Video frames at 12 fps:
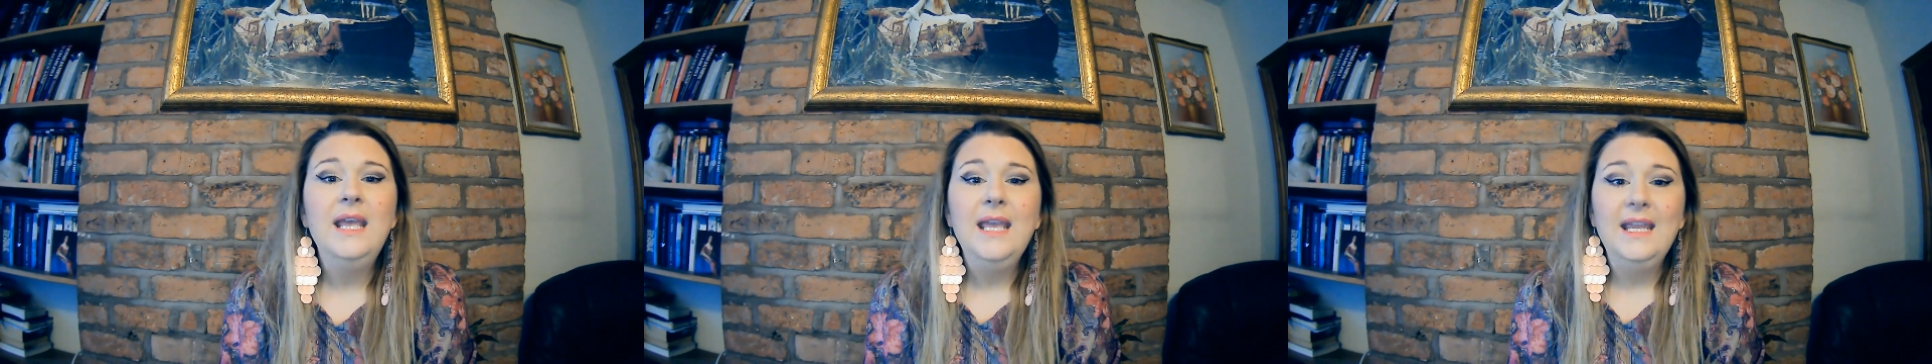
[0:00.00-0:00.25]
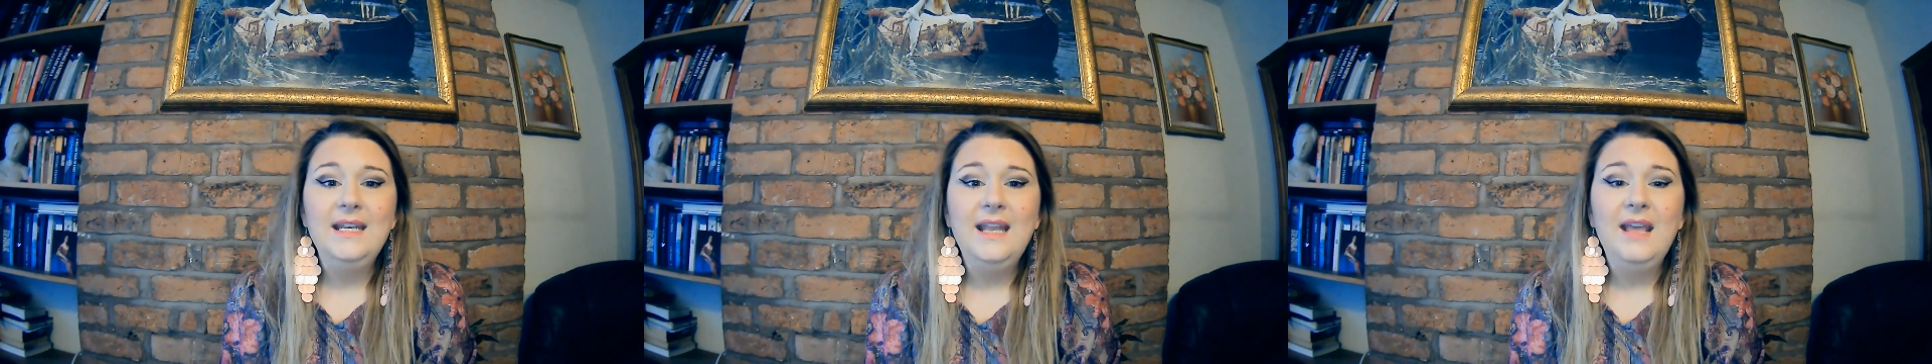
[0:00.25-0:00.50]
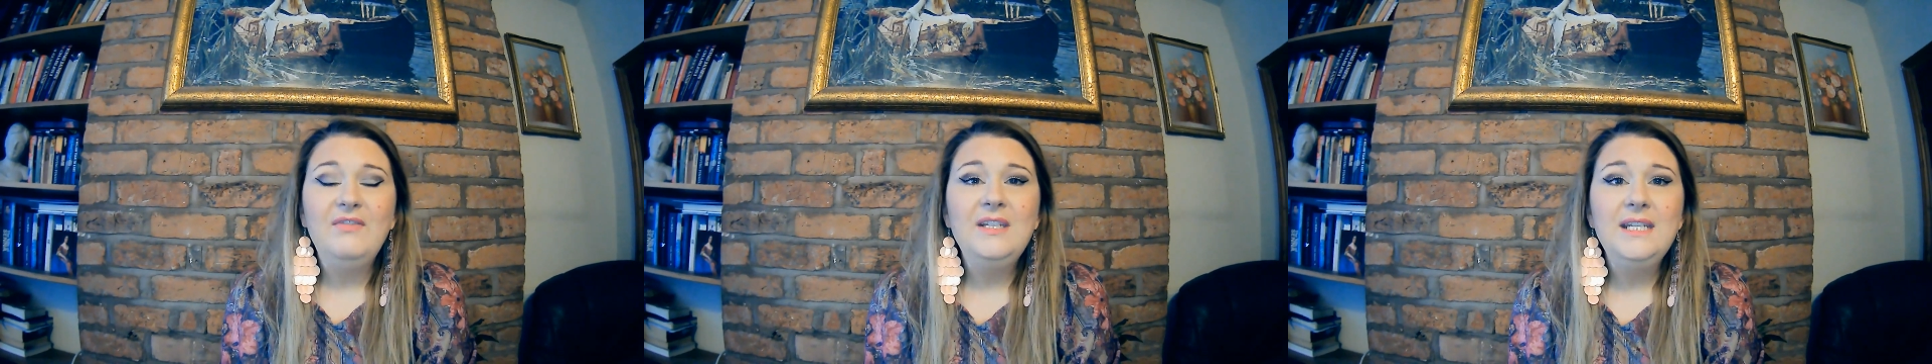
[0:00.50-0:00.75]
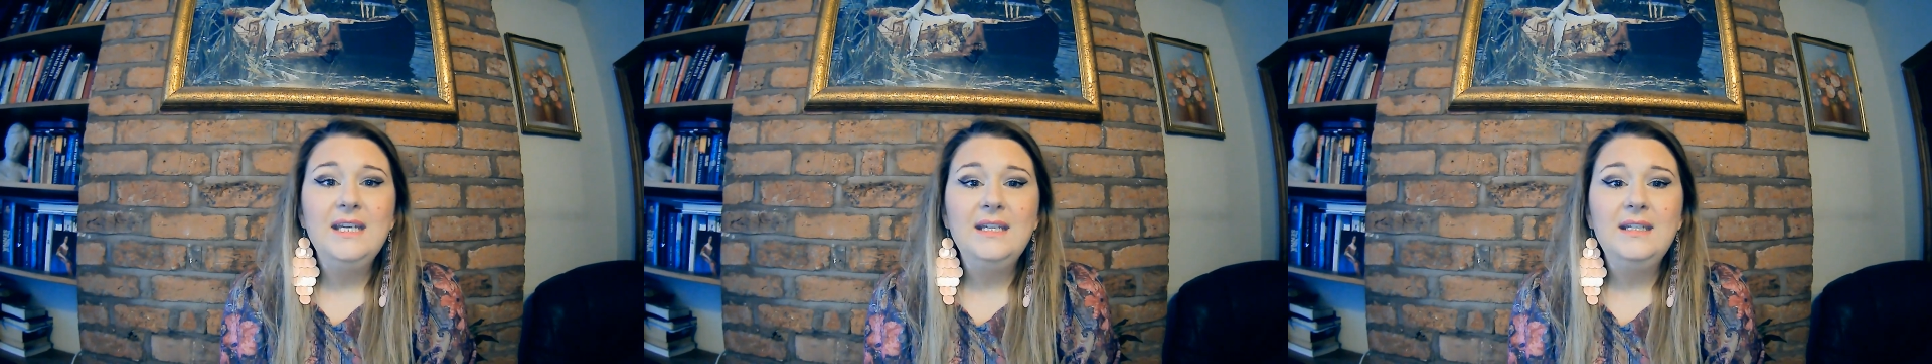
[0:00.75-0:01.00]
It never
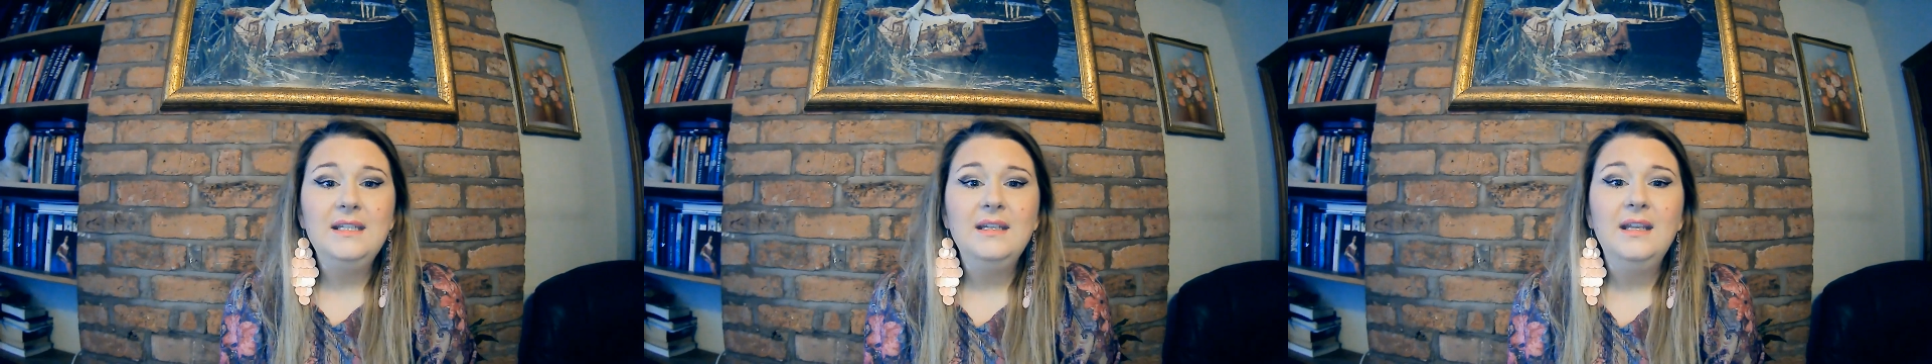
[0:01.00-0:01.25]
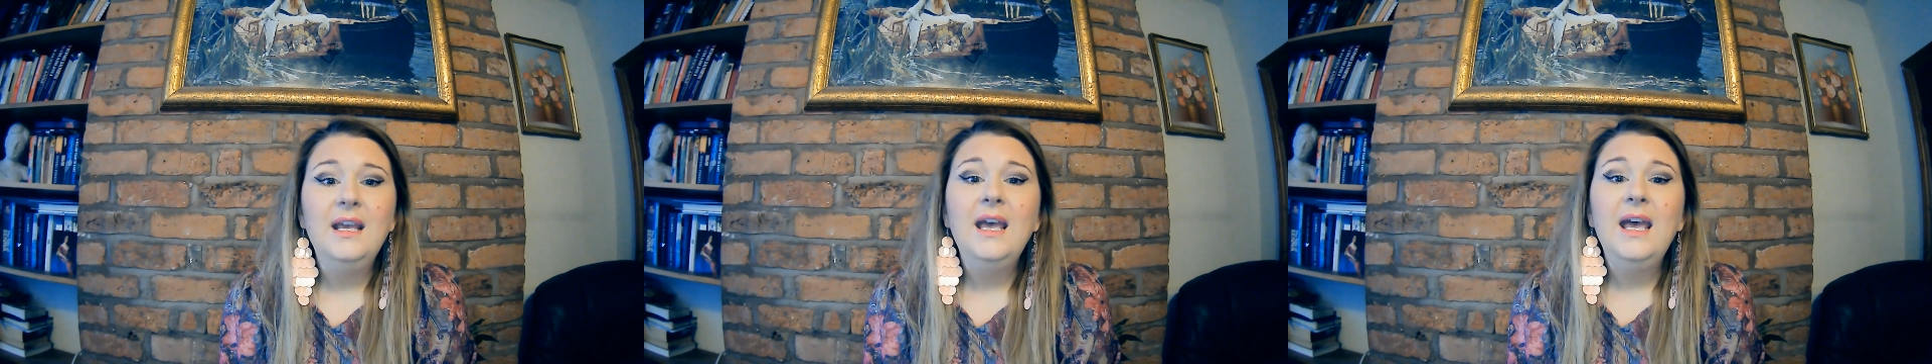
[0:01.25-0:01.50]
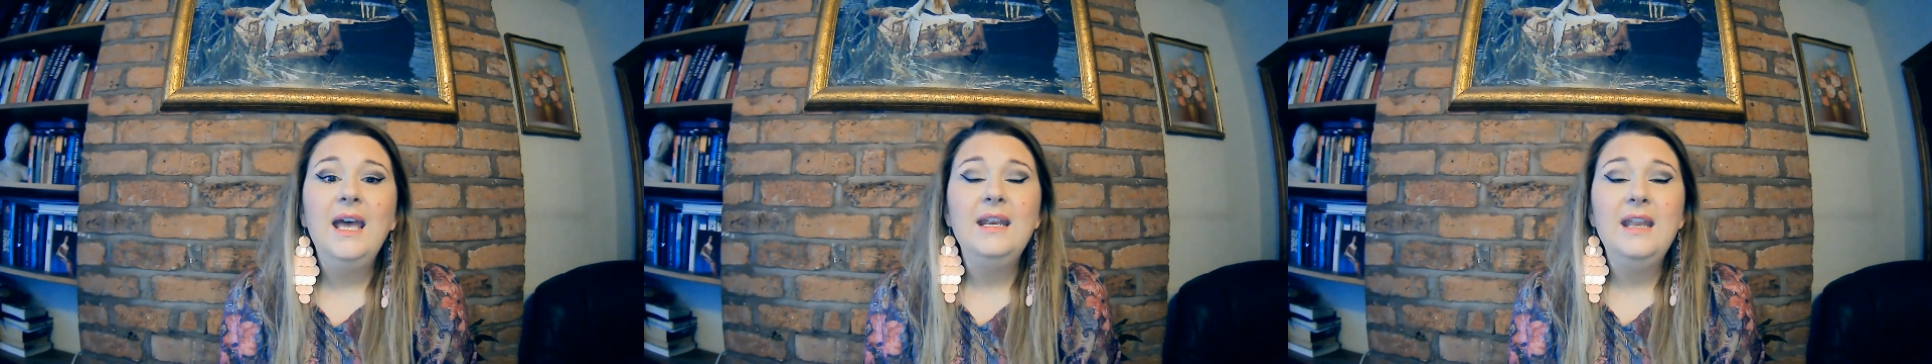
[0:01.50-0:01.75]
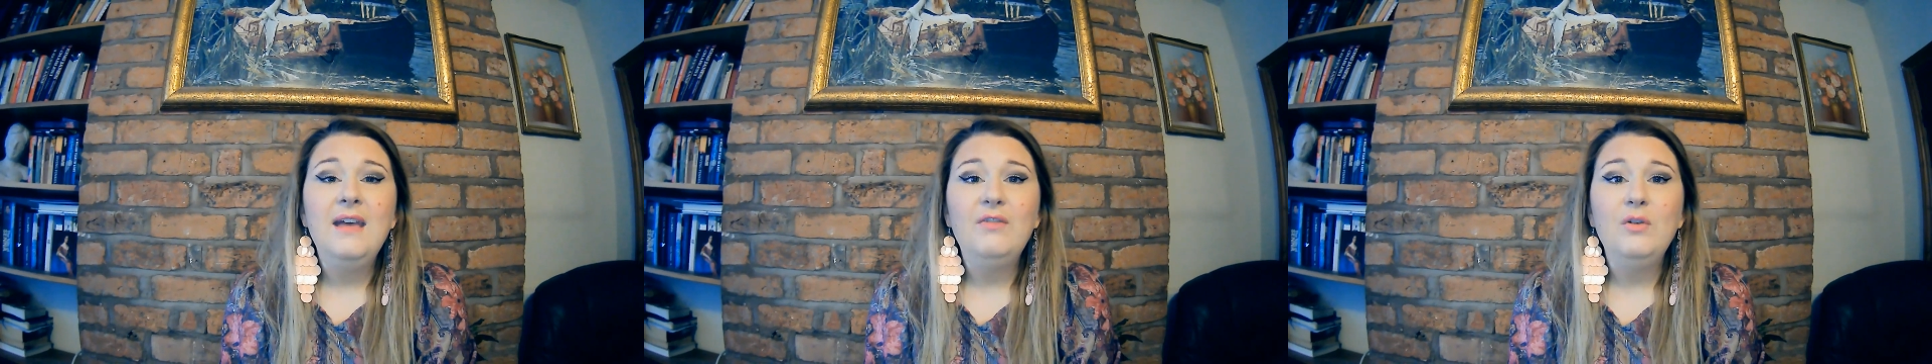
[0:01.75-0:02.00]
did and
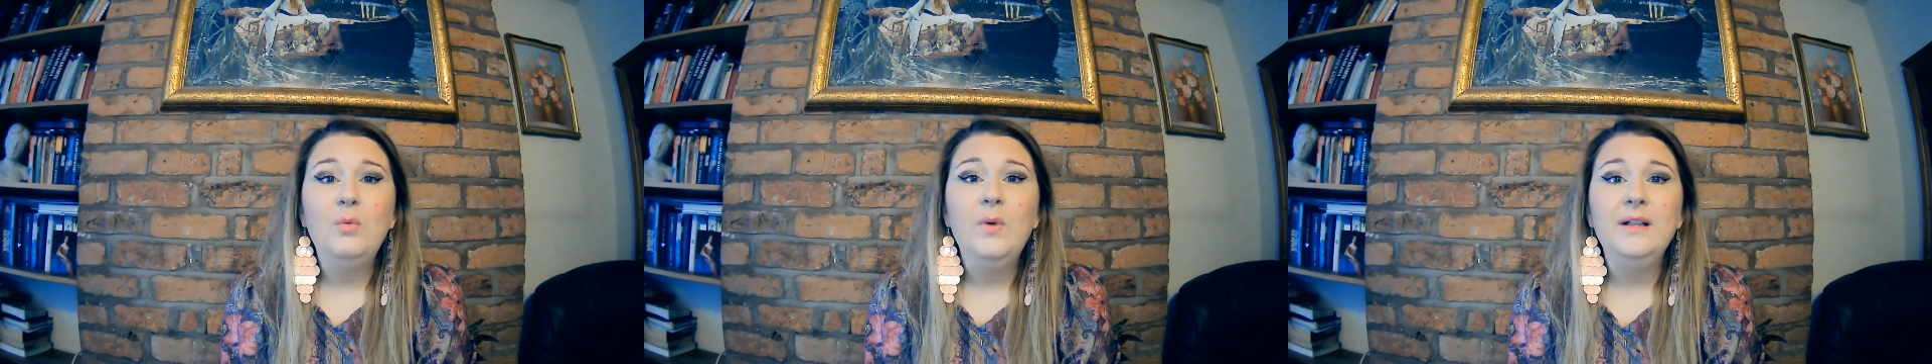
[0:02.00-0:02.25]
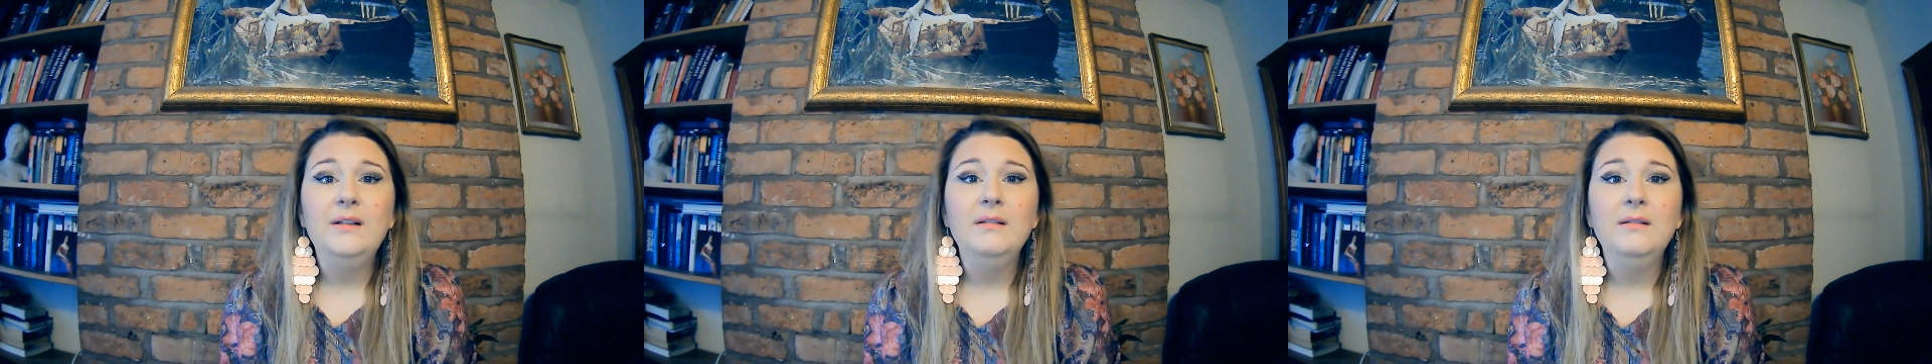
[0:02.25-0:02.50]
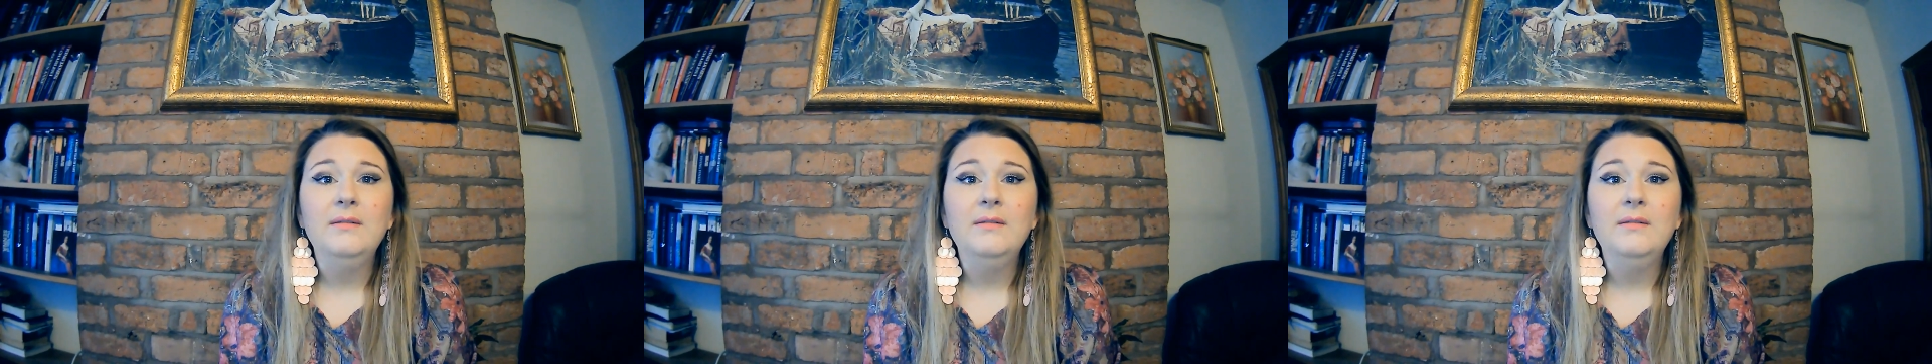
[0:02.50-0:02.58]
never will.